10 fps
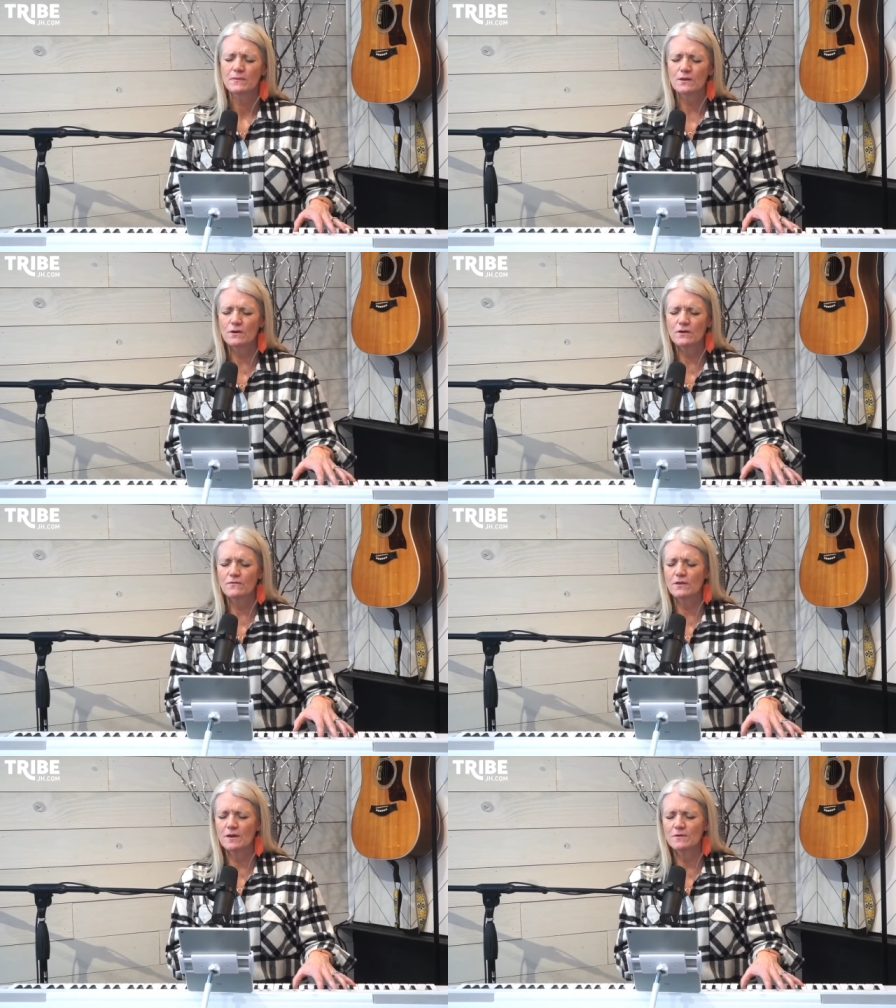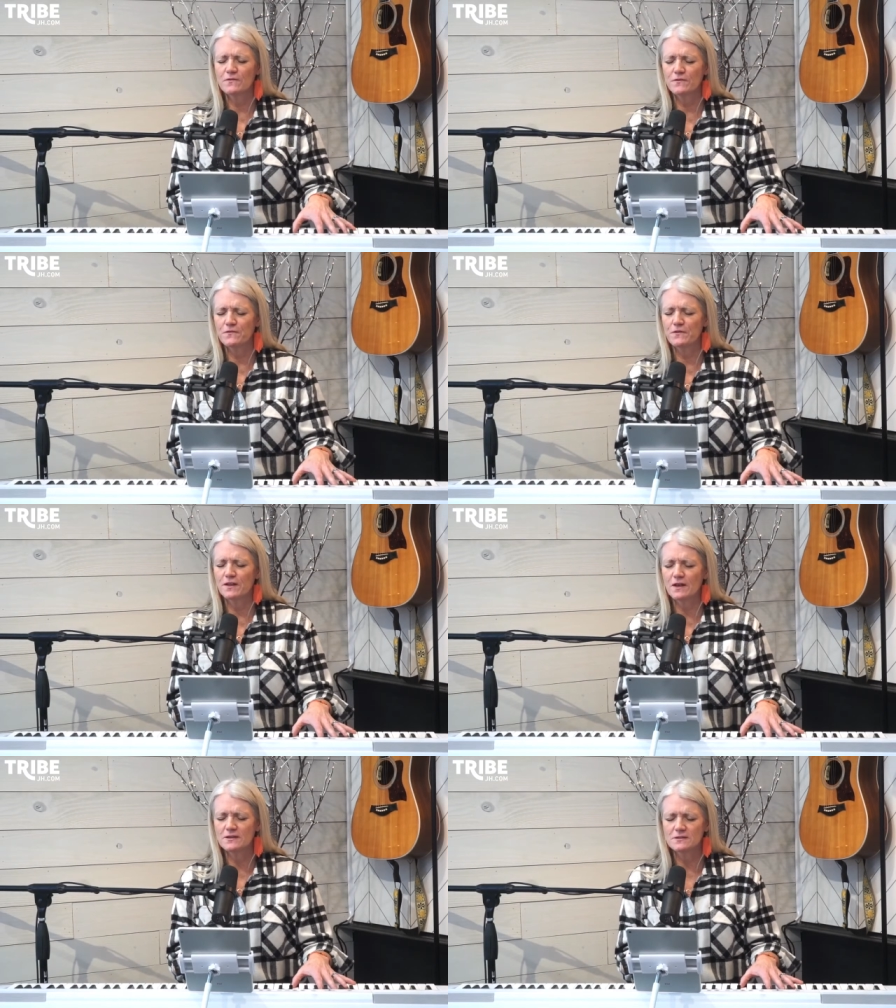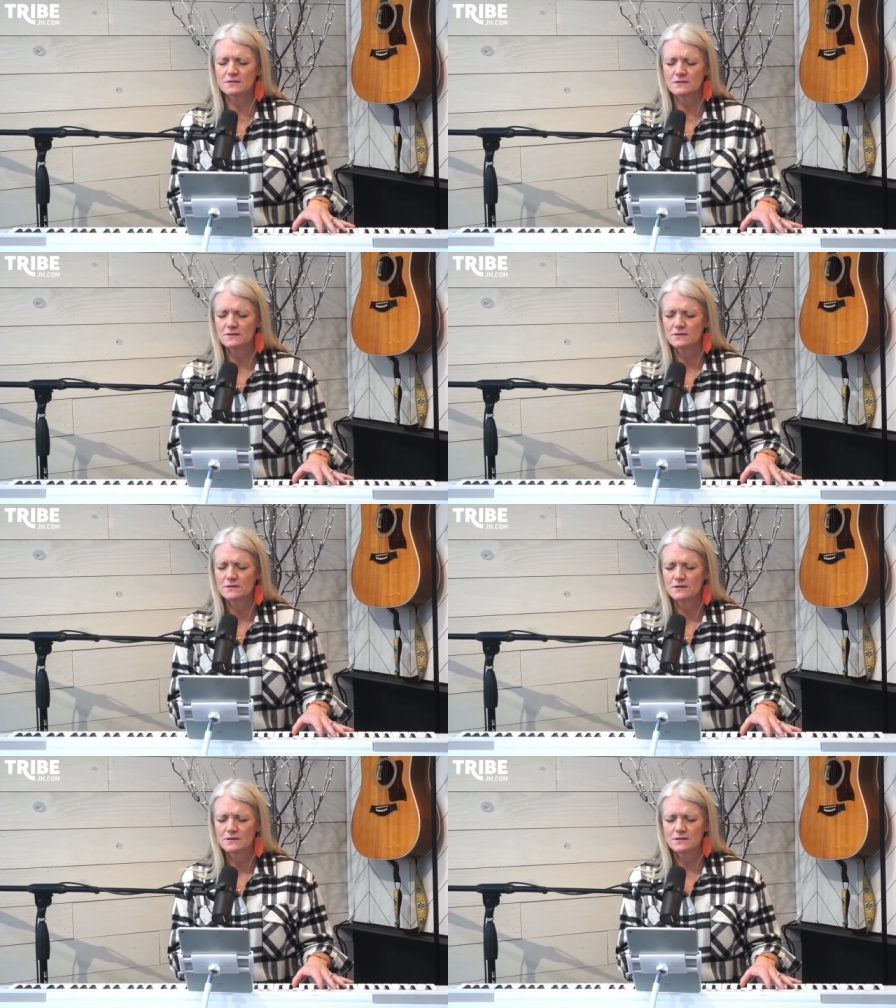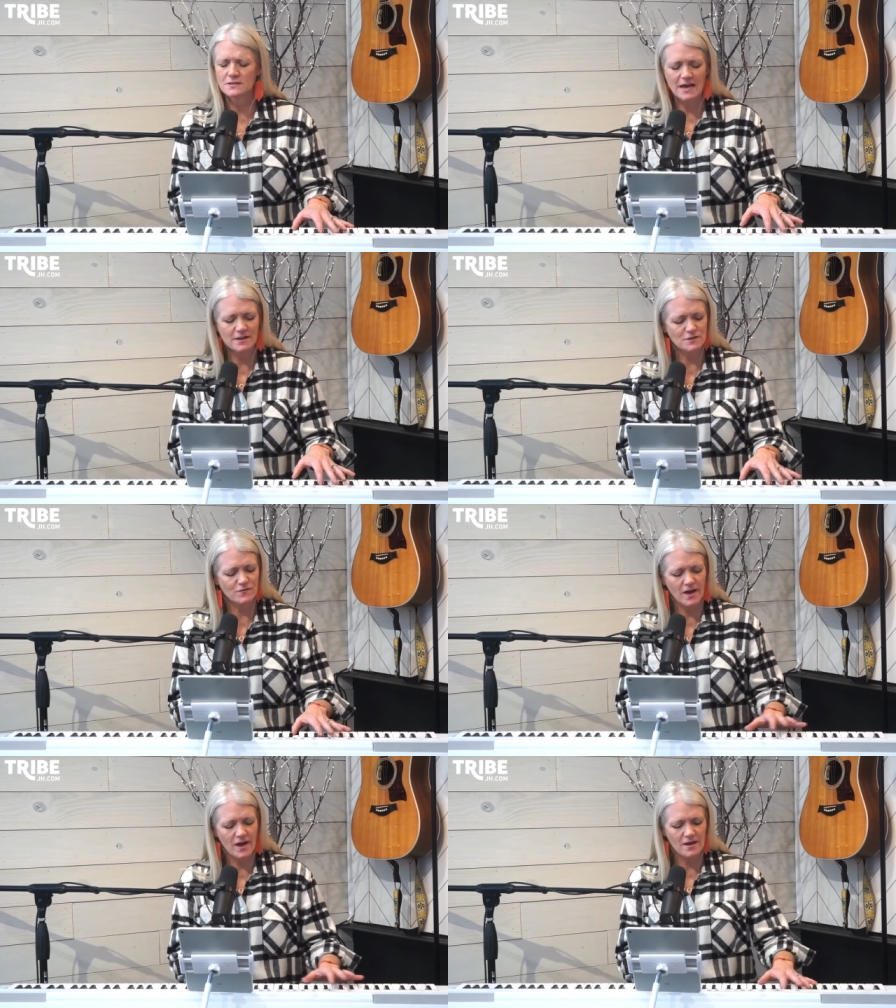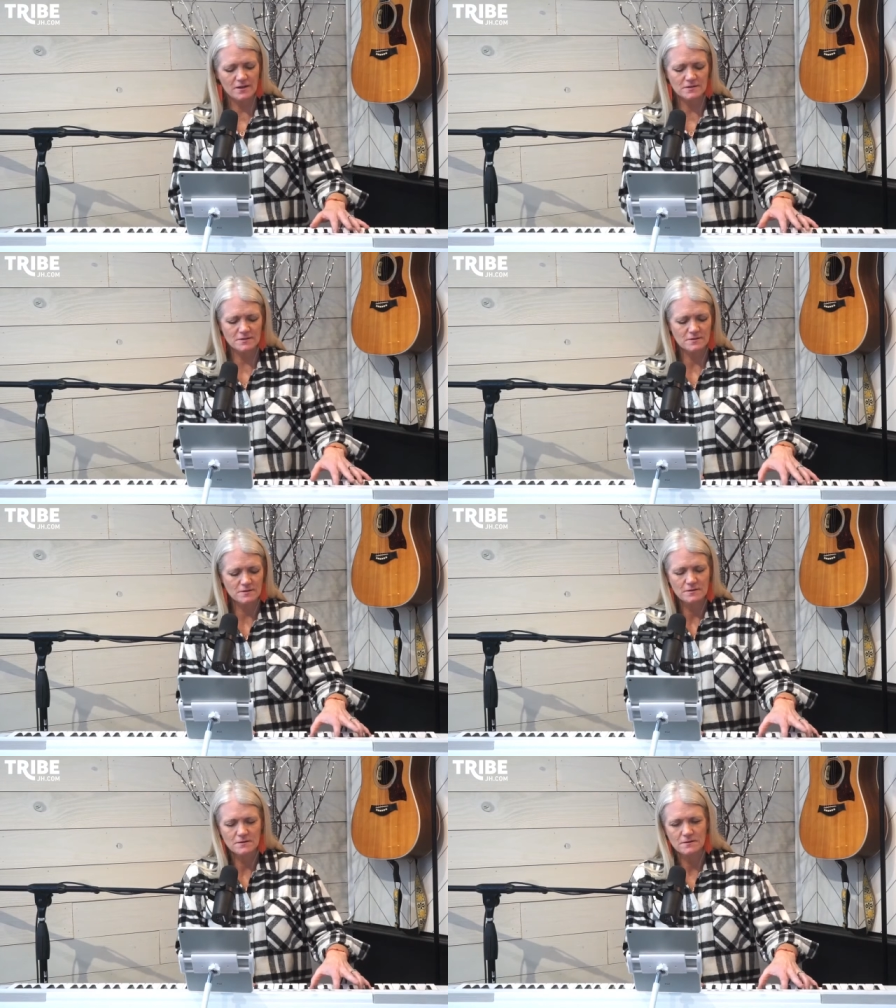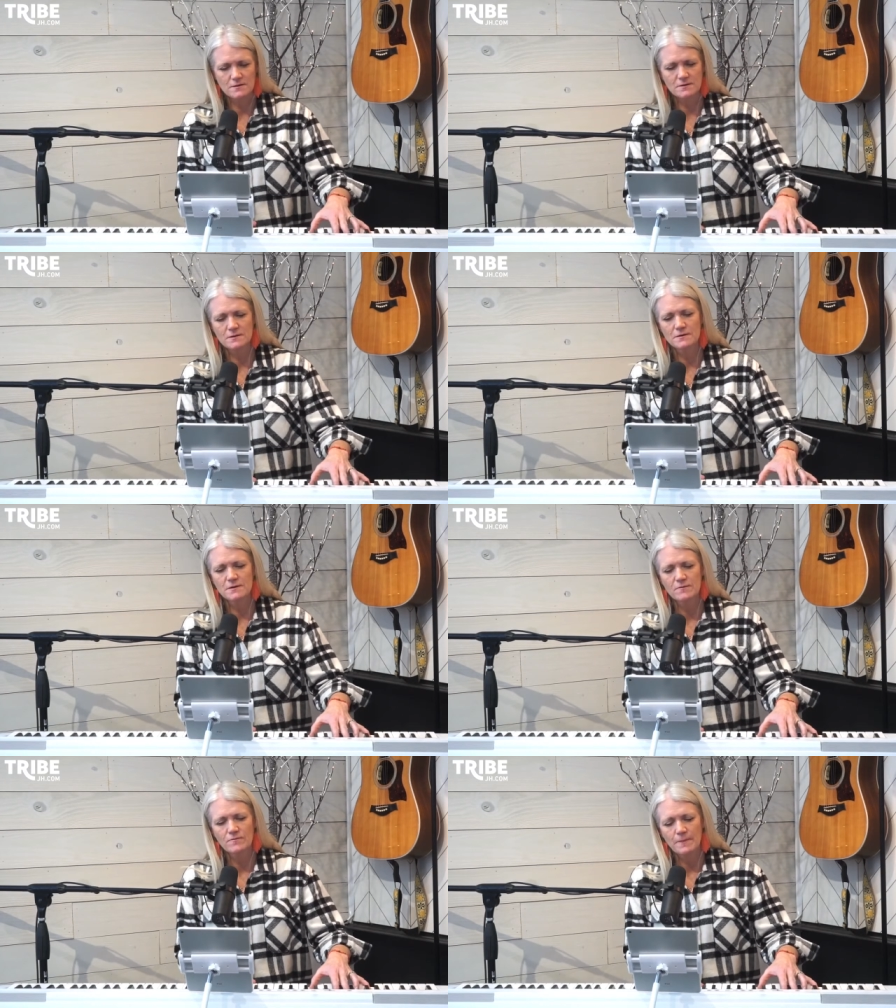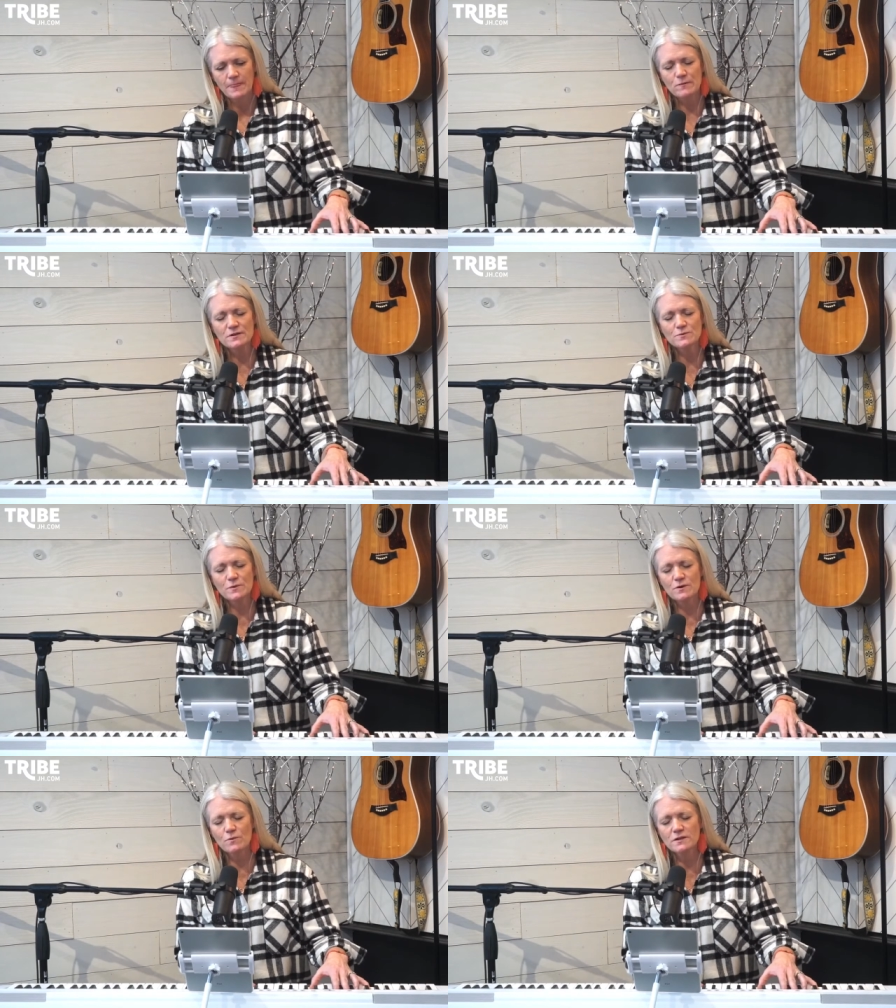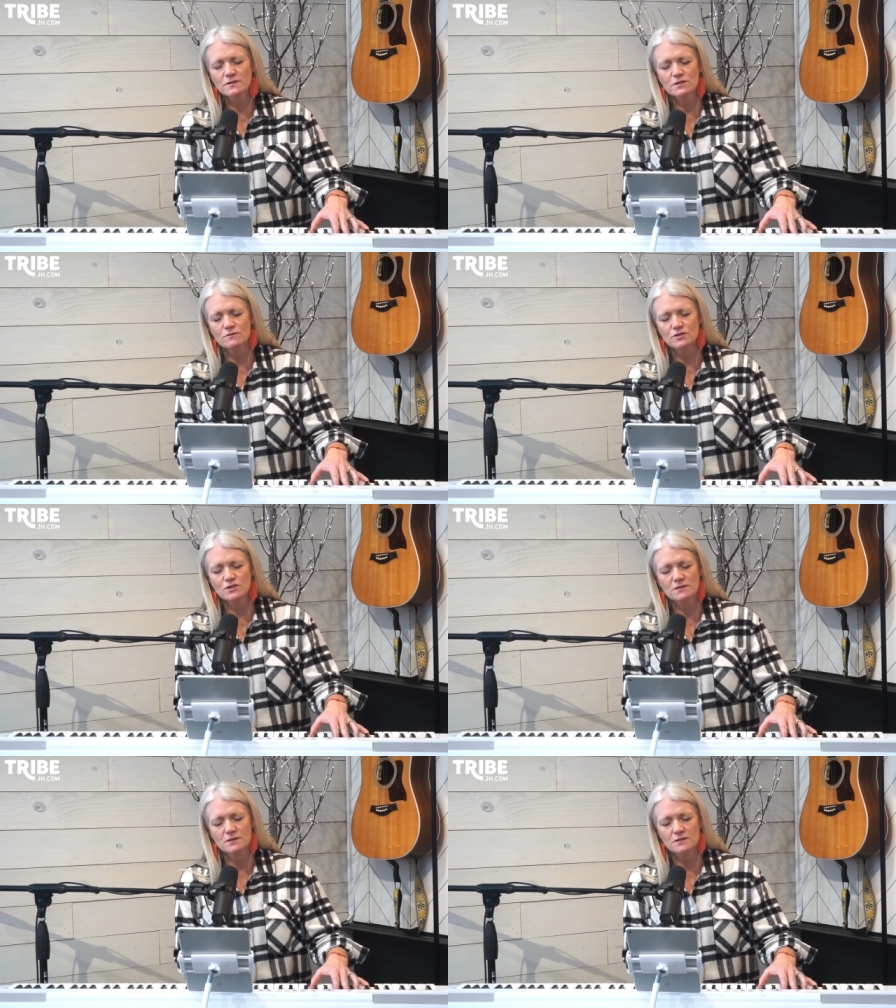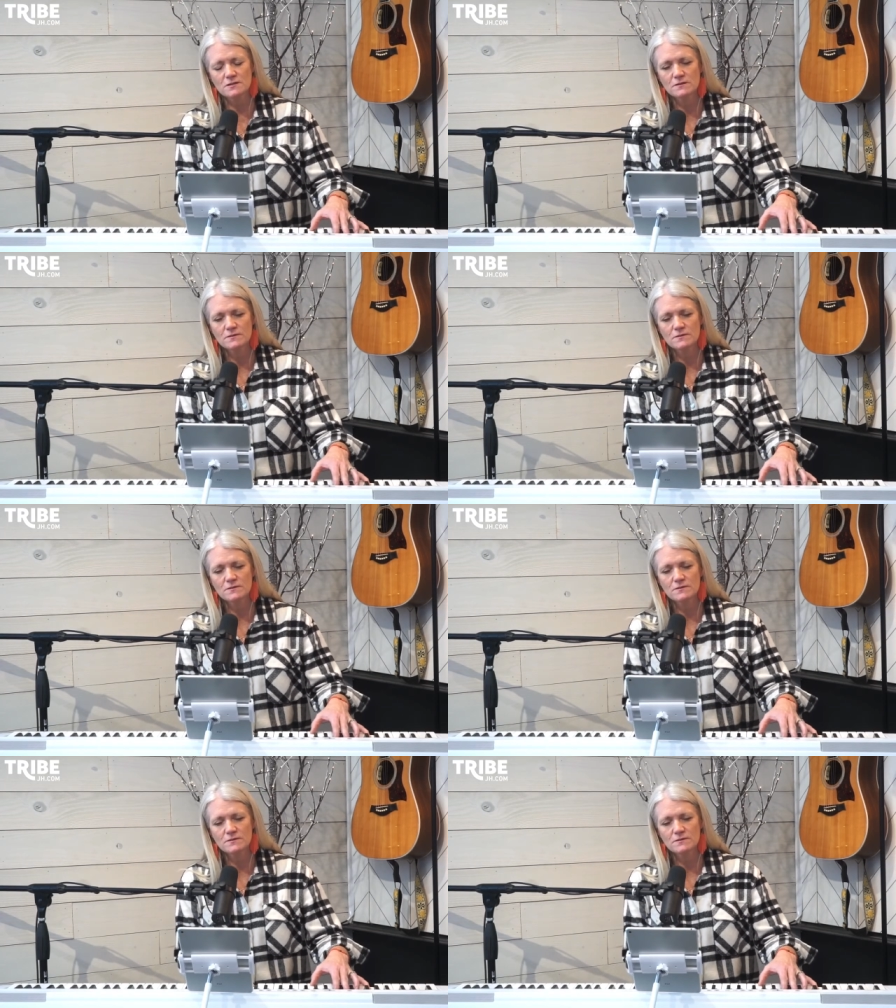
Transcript: looking for them to fulfill us, satisfy us. We just want to run to you, Jesus,